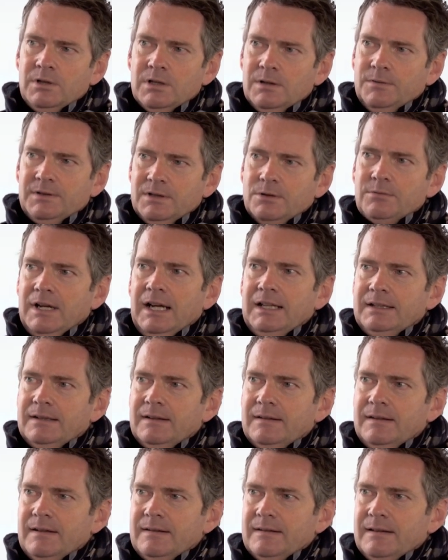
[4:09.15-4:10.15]
one of the
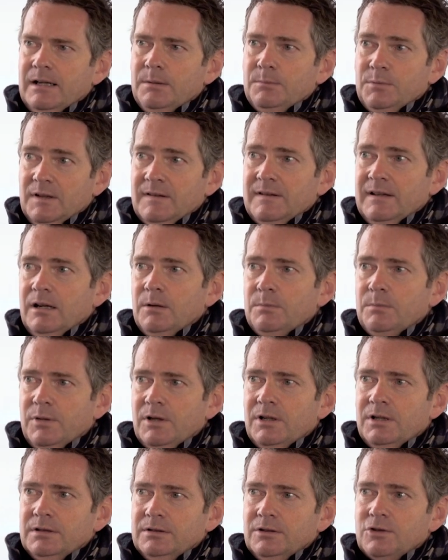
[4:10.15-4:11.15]
greatest examples is our
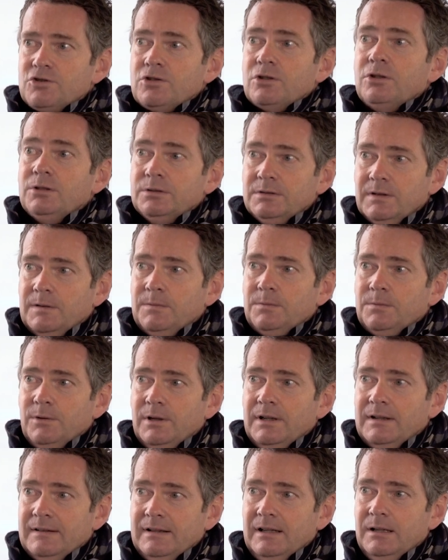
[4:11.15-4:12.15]
partner Schroders,
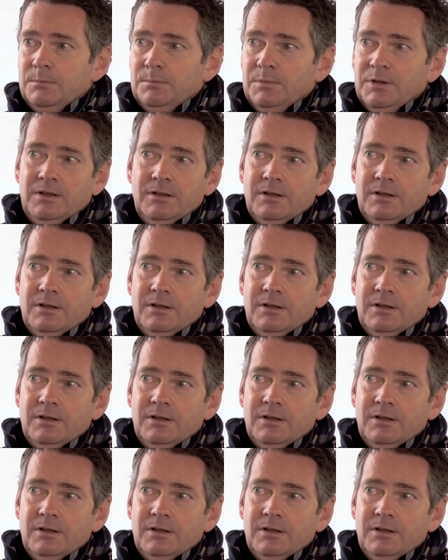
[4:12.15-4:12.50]
for example,